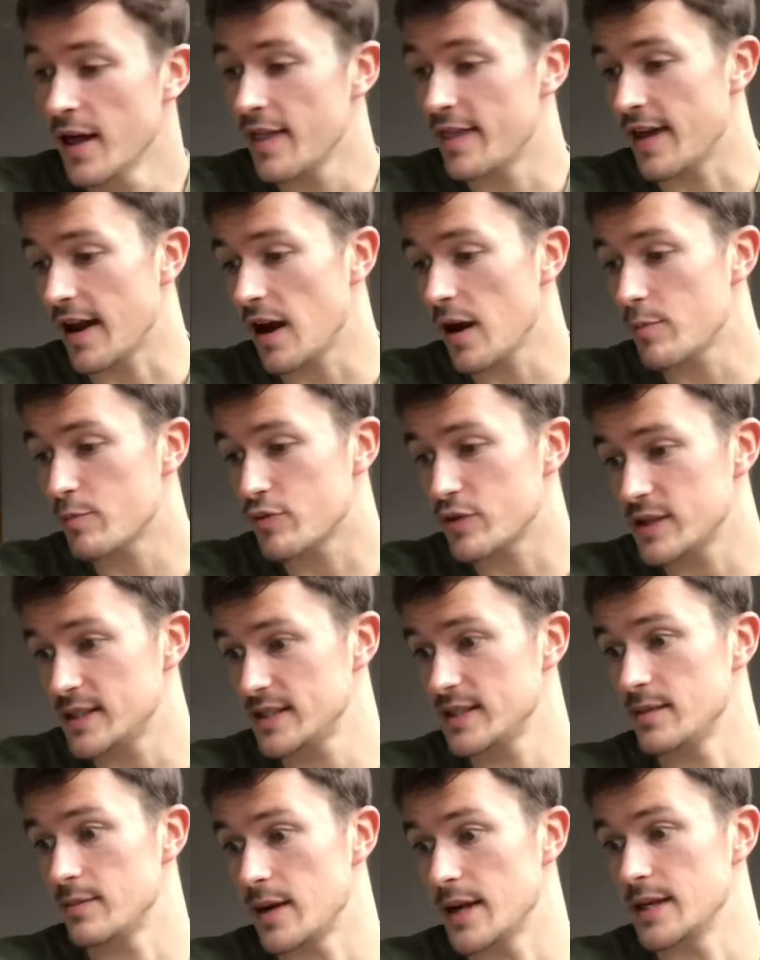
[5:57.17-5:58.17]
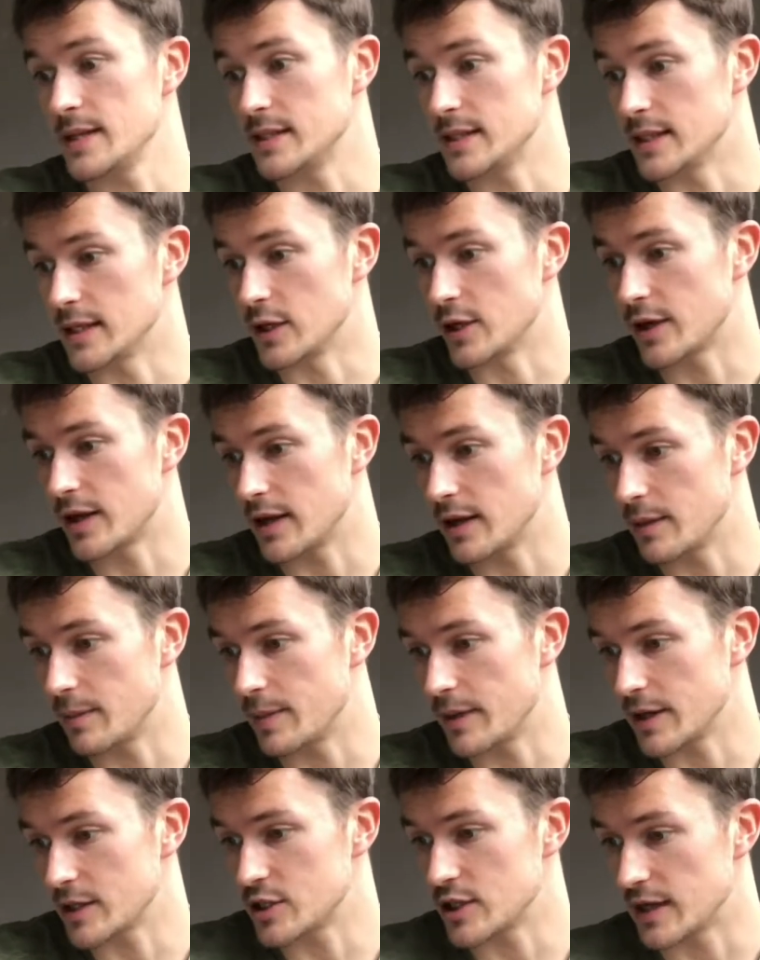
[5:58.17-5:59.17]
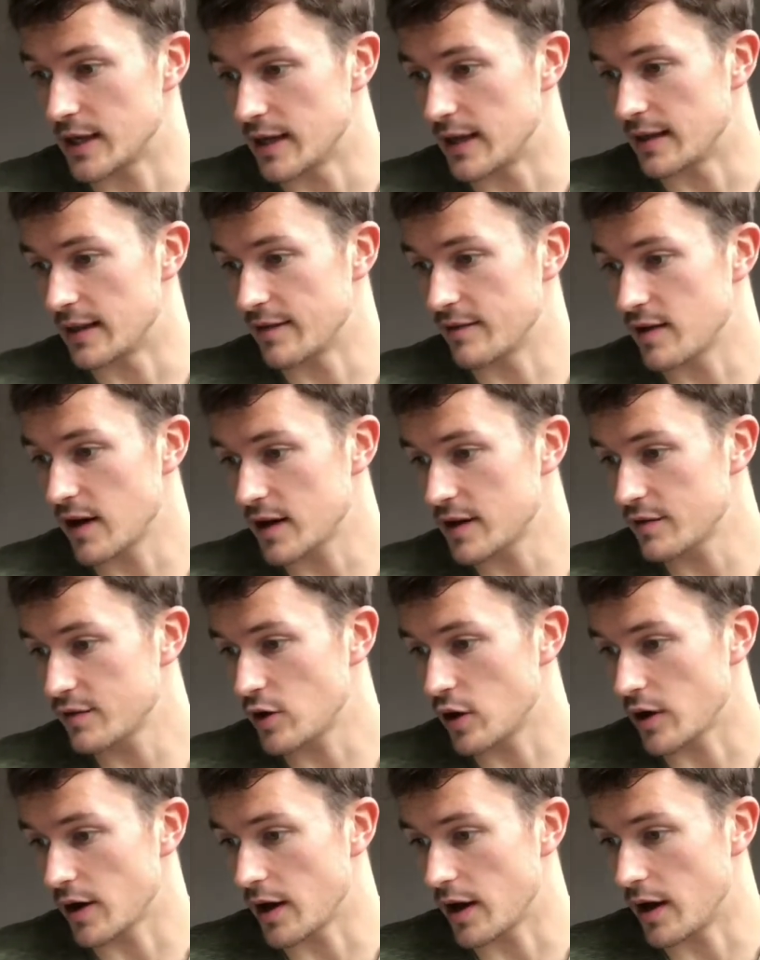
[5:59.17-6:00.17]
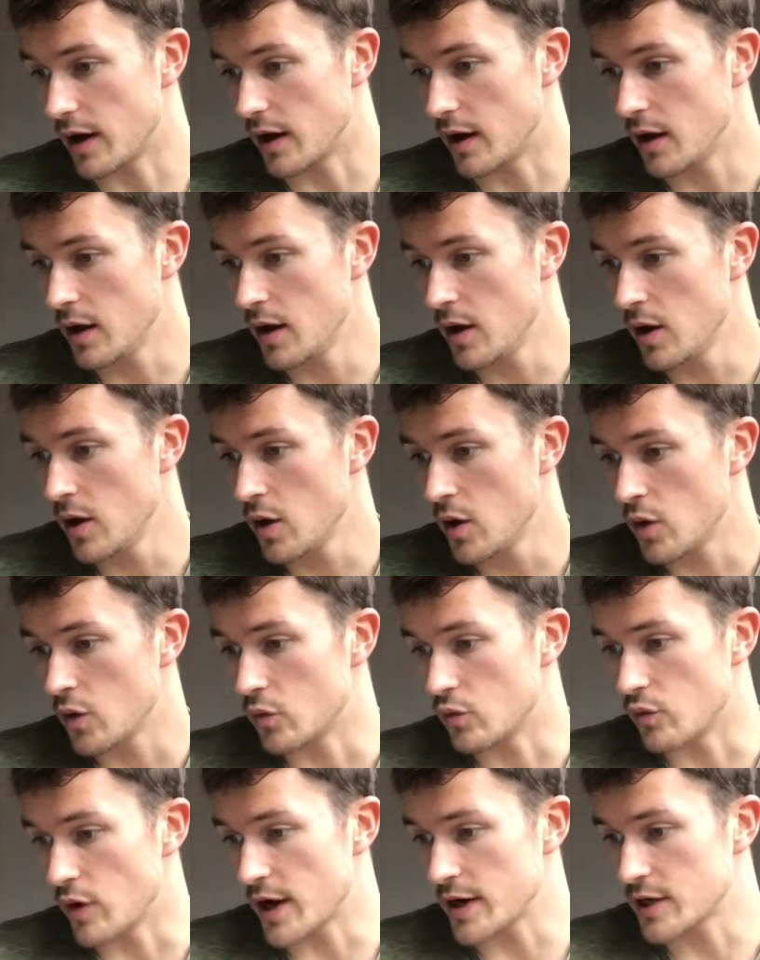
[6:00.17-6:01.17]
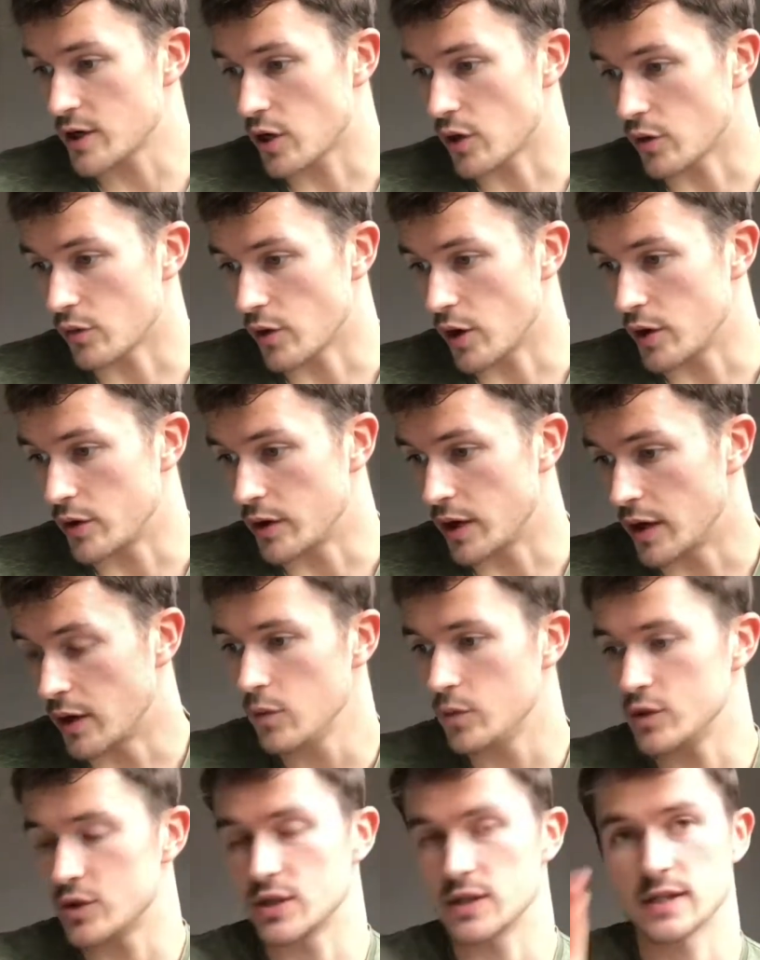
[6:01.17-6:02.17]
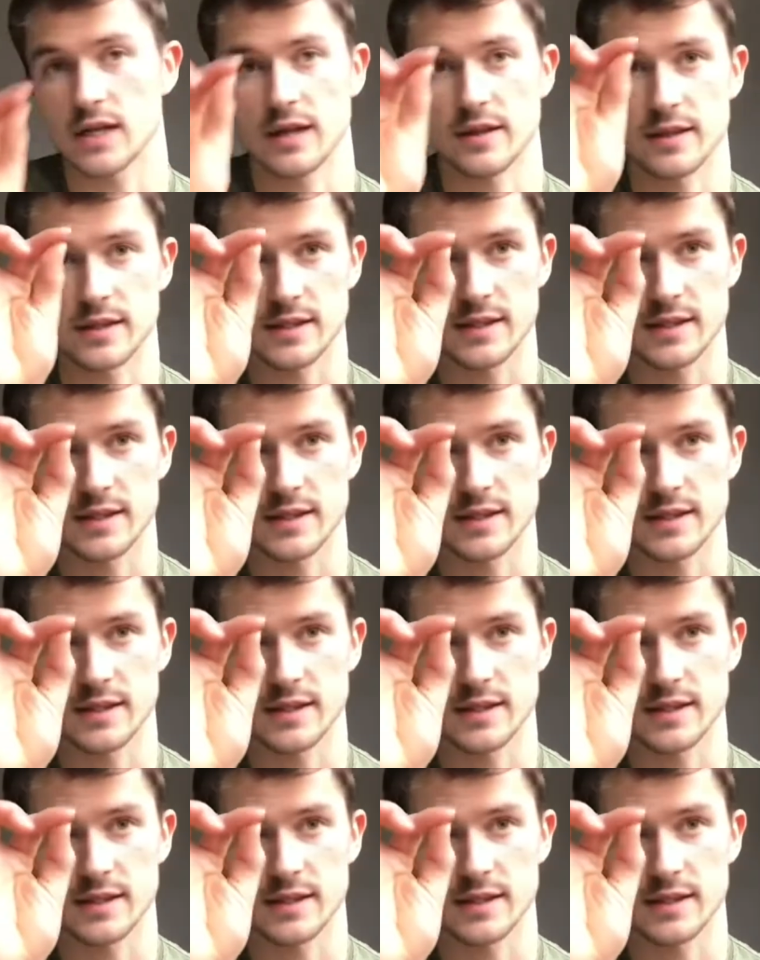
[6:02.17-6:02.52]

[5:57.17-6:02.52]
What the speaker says: They are pretty amazing. Looking at a picture here, they've kind of got a red corona, which is like the